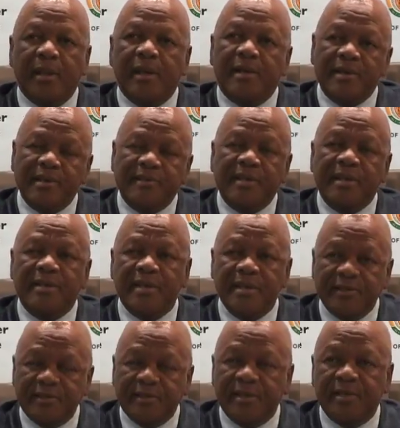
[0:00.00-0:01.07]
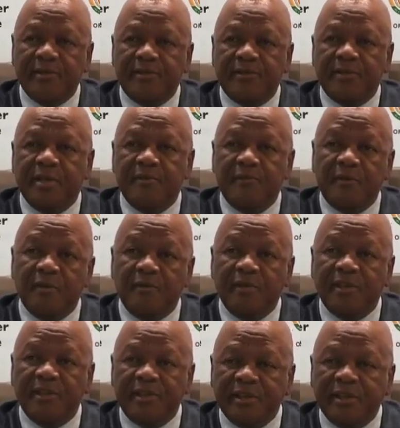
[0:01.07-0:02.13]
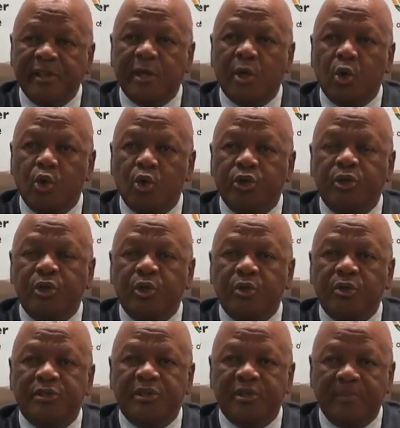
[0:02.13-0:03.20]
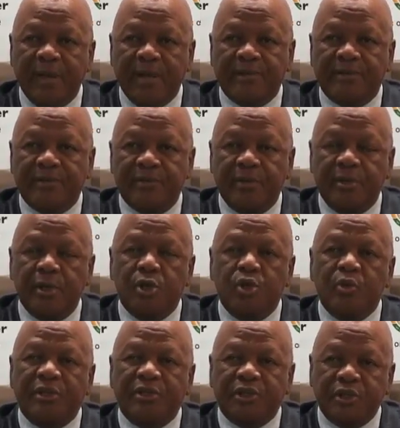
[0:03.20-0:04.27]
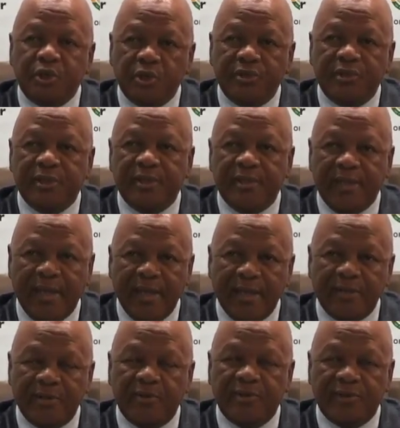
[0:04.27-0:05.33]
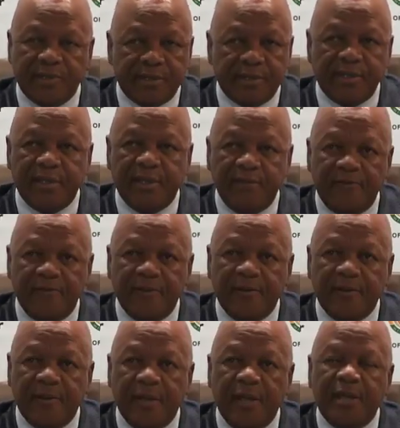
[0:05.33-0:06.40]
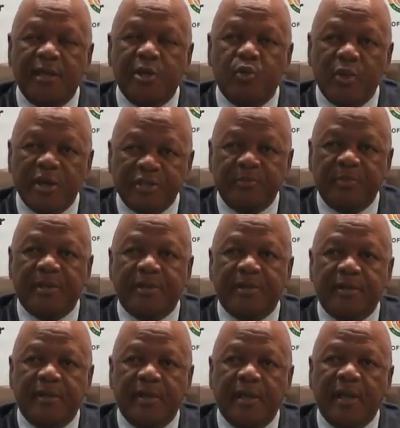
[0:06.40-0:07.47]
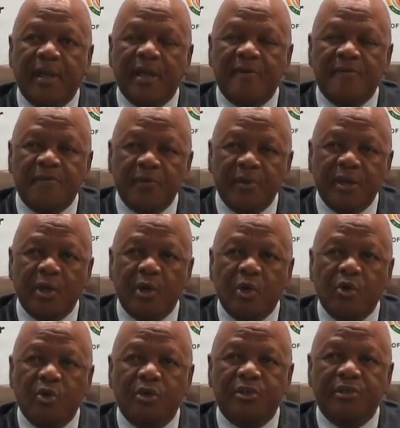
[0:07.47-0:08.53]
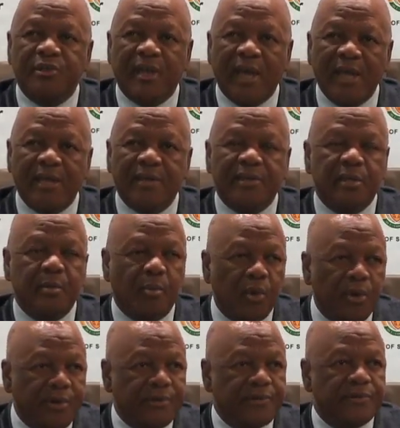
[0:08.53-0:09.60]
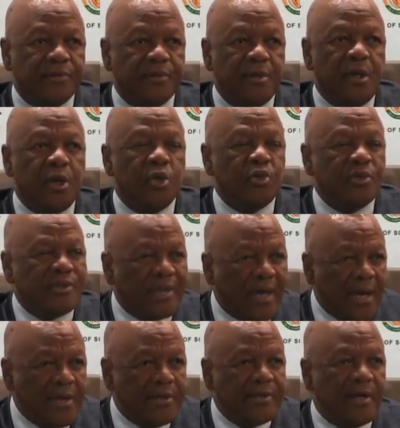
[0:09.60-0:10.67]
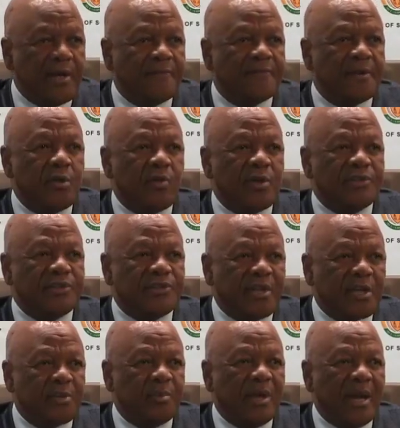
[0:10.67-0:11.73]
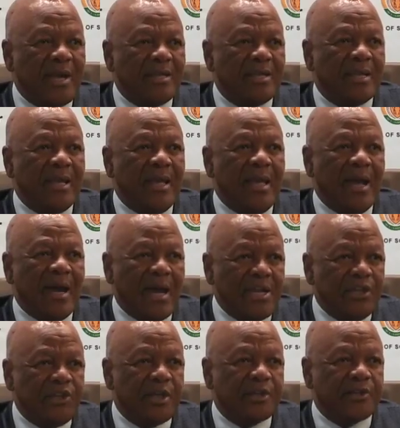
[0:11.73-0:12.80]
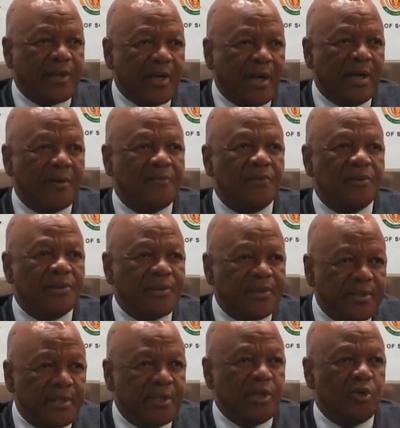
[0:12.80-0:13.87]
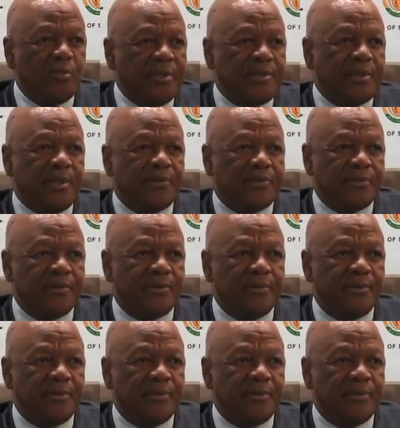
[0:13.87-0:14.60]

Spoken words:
Recent incidents involving 3-year-old Luke Tibbets, who was shot in the head on Saturday evening in Westbury, and 4-year-old Tygreen Morris, who died after he was dragged behind a hijacked car for 3 kilometers,